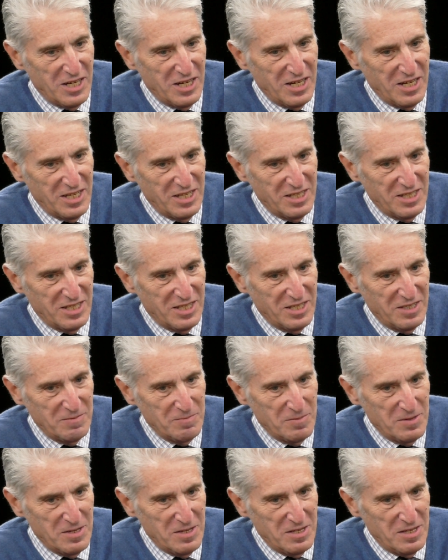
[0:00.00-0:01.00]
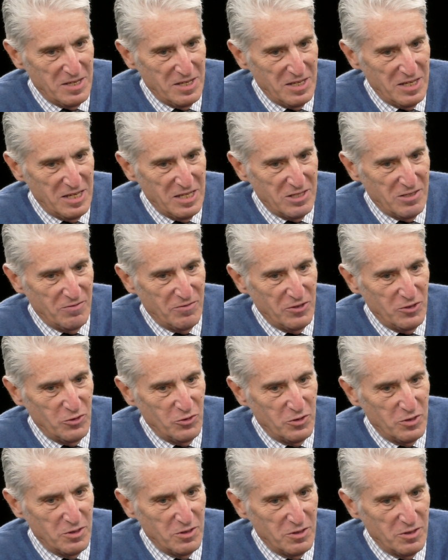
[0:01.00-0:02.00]
I uh,
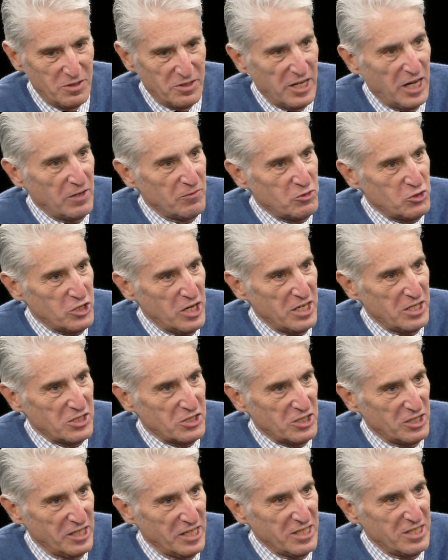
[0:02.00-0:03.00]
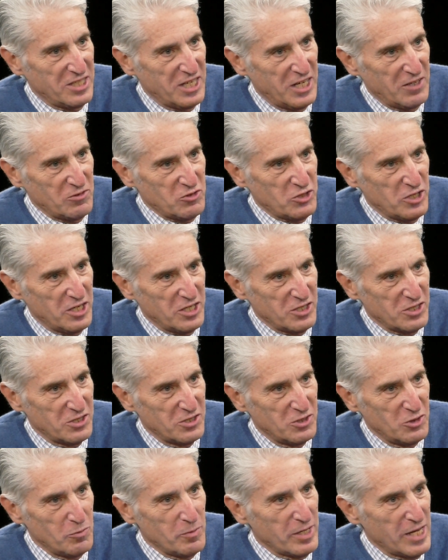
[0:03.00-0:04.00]
interviewed Dolph Schayes, the late Dolph Schayes,
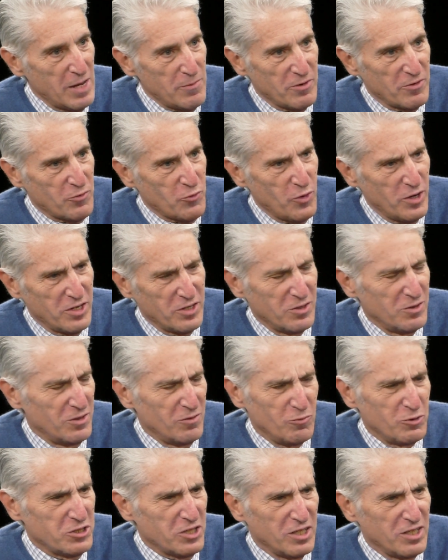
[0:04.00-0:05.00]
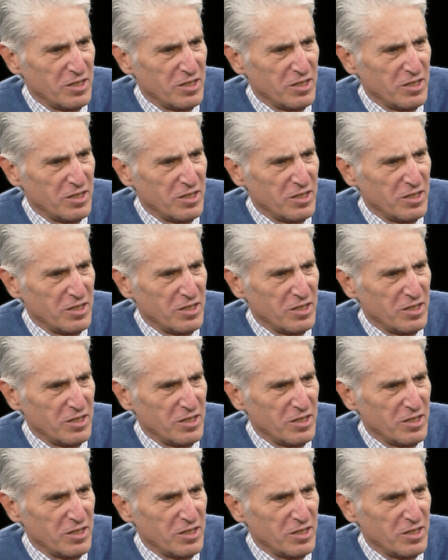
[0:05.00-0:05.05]
who became a friend, was a